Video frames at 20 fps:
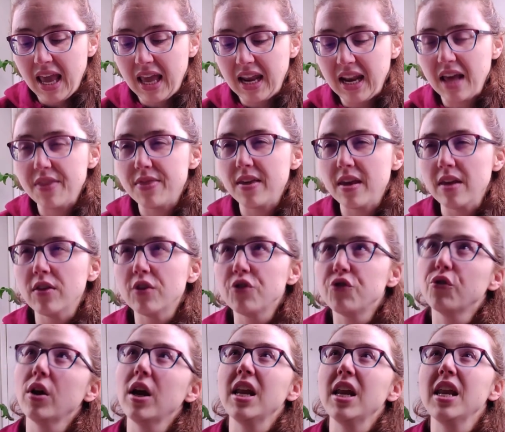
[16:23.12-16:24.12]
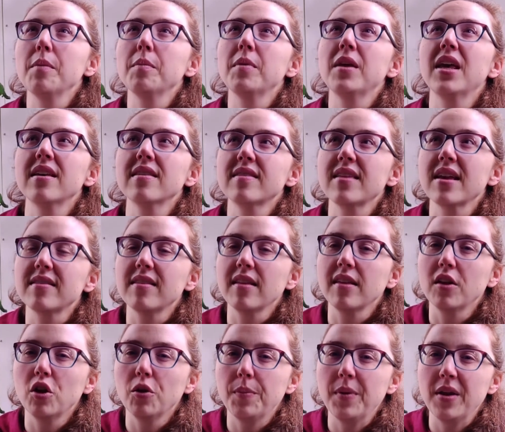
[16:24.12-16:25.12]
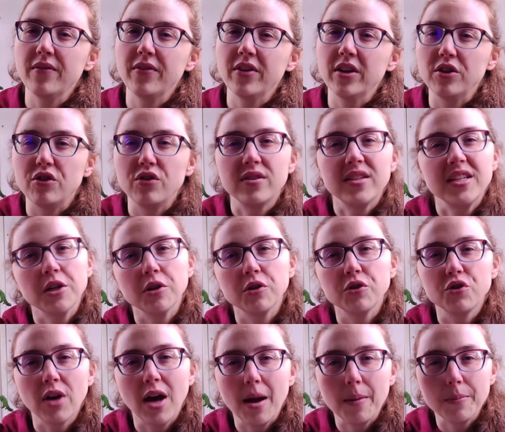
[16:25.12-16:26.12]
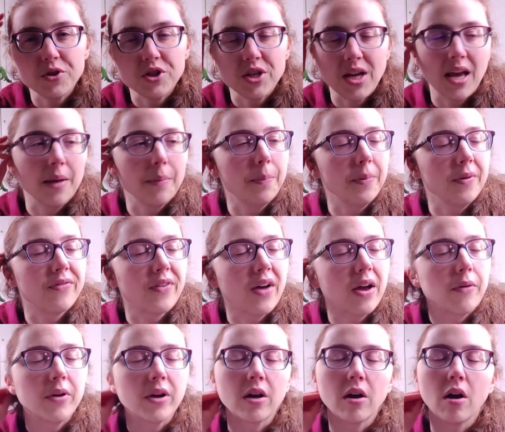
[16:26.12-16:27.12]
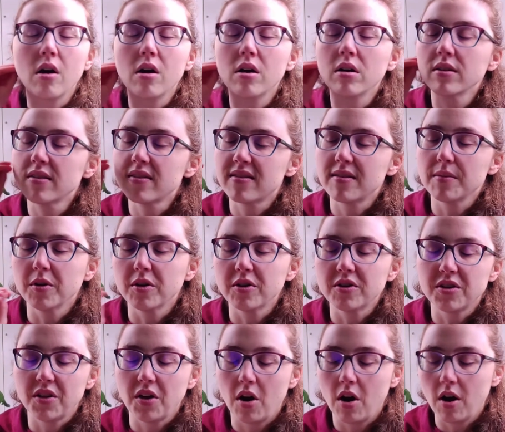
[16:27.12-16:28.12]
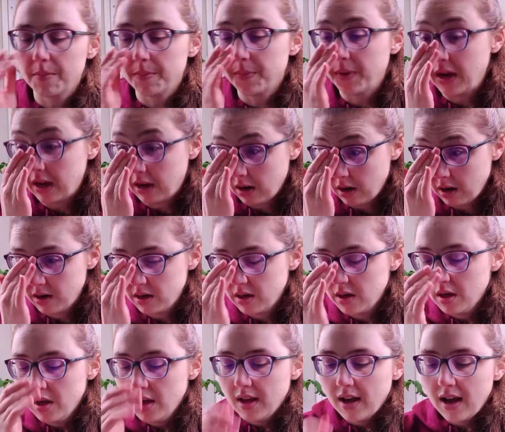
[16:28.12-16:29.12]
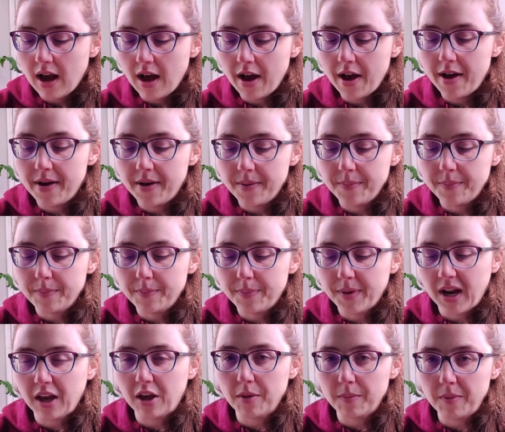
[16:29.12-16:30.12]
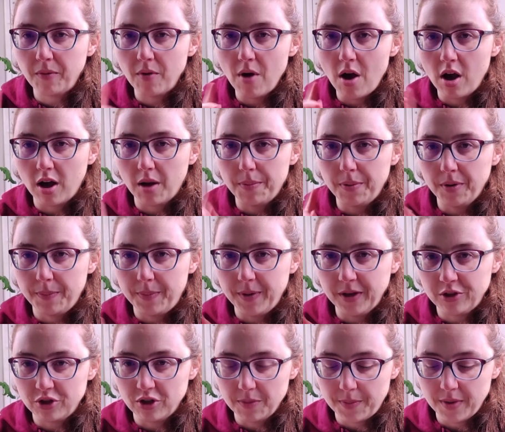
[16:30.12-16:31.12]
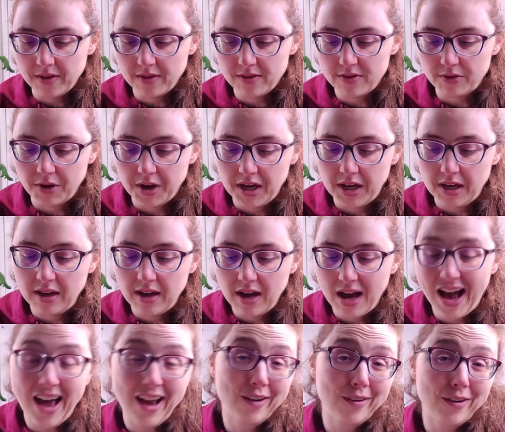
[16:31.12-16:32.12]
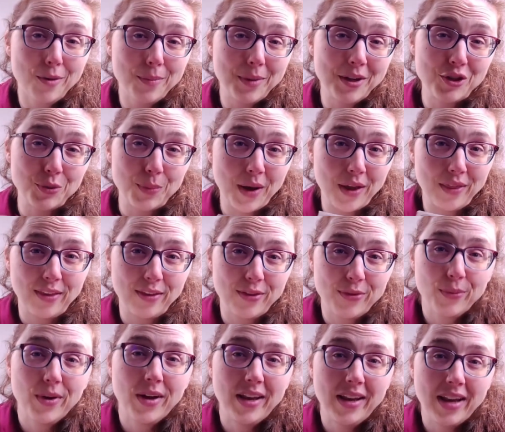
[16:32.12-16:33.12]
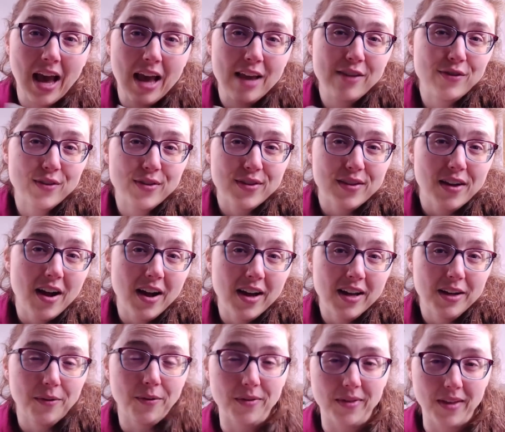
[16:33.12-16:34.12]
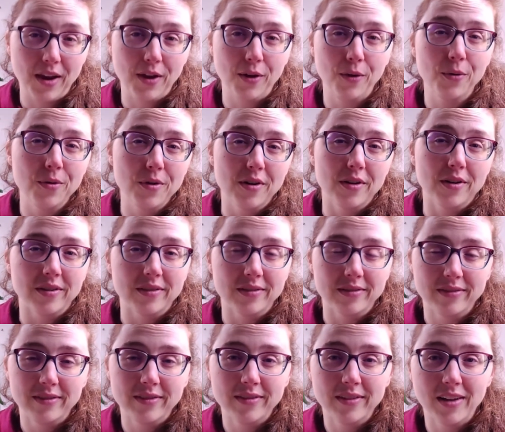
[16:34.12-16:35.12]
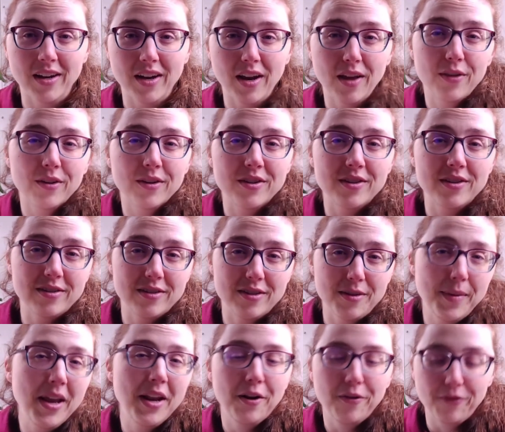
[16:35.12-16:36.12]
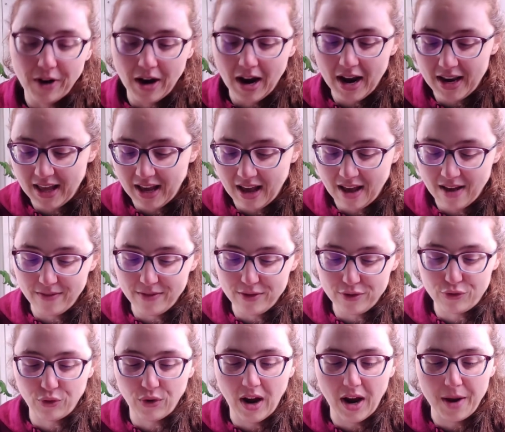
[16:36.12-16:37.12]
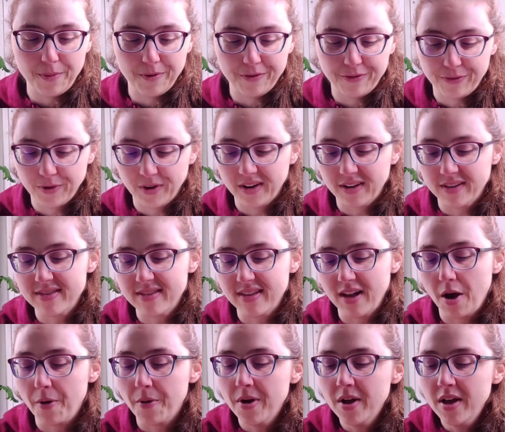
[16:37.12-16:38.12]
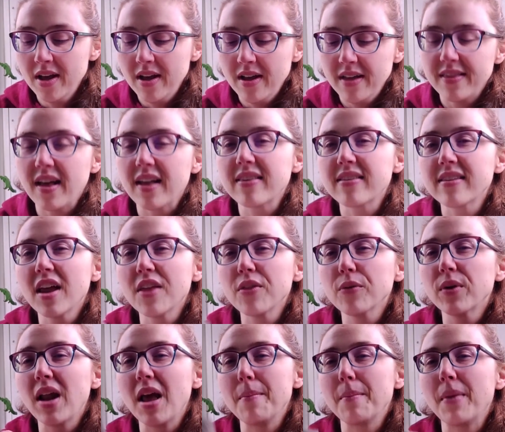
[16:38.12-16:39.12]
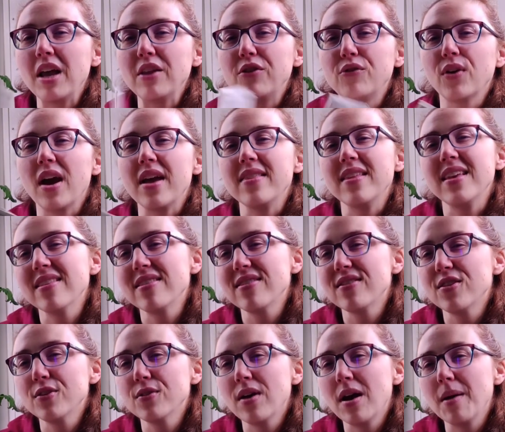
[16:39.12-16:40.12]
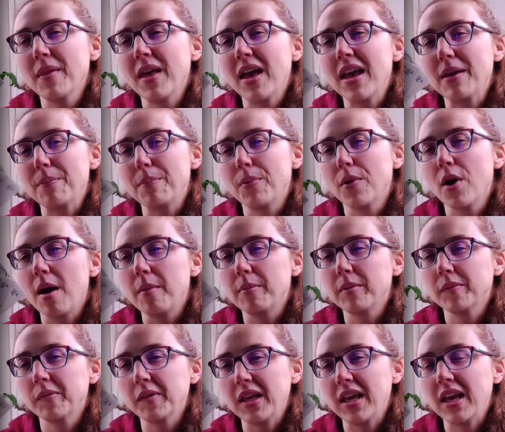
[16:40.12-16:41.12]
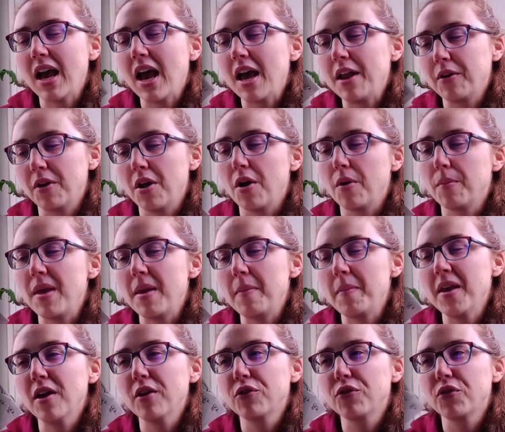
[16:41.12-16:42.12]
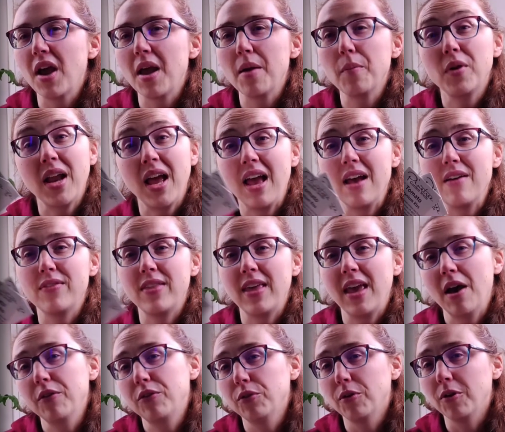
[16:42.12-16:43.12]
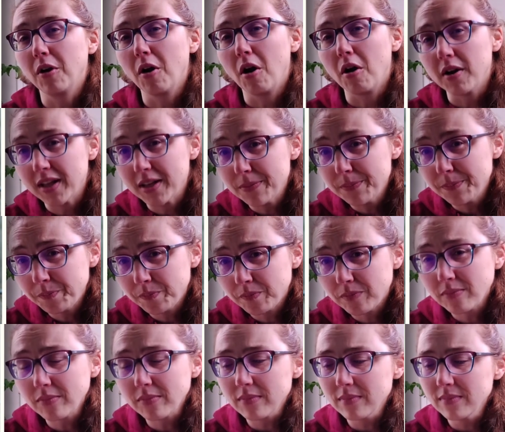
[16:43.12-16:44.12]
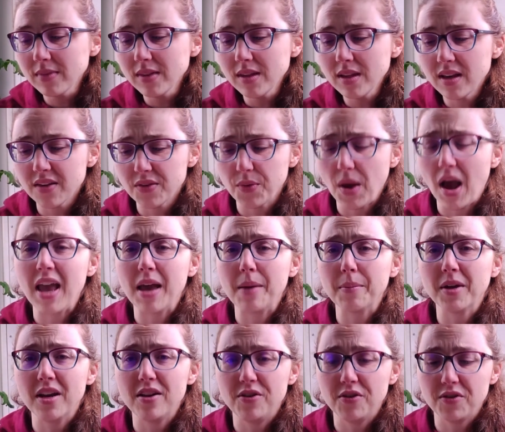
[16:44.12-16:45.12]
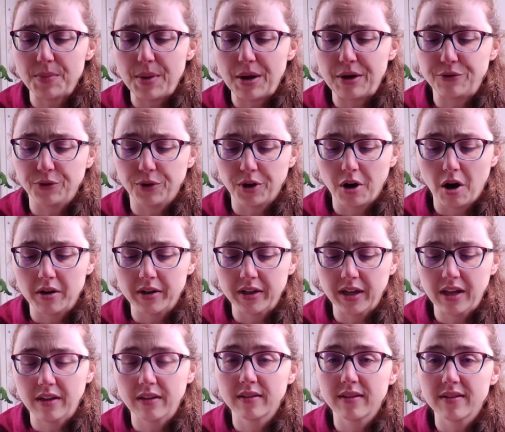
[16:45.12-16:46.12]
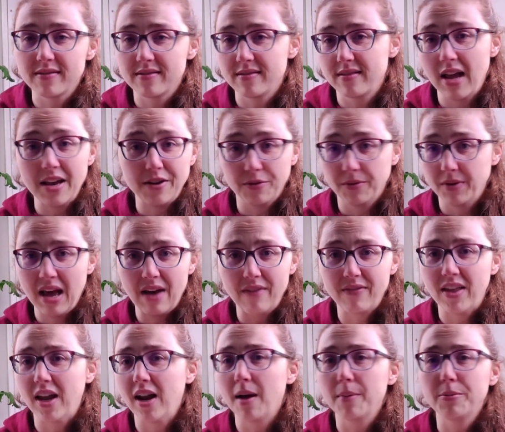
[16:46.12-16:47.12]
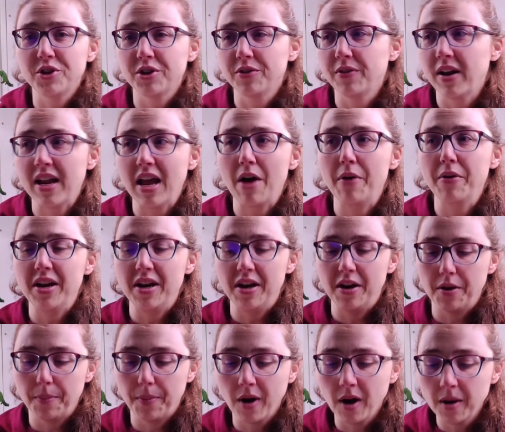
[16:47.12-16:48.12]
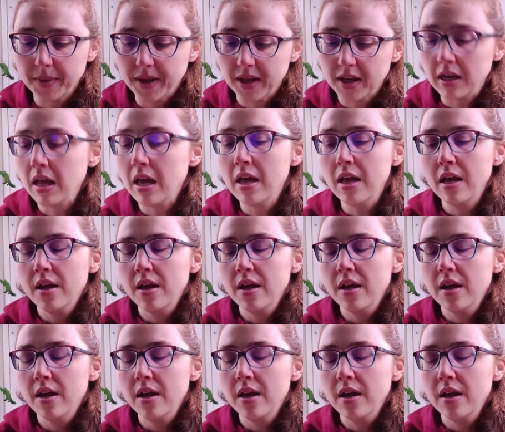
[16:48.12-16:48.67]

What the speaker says: And I think the Geranium Kiss has a little bit of a teardrop shape, if I recall. It's similar to the Heartbreaker, but I could be wrong. I'll put a picture up on the screen. I don't know much about this one. I just saw it and I was like, cool, another tomato variety I haven't tried before. So that's another one I might try. These two I'm like probably, I don't know, maybe I'll try them when I have the outdoor garden, because I am going to do some outdoor gardening because I don't have that option right now in an apartment.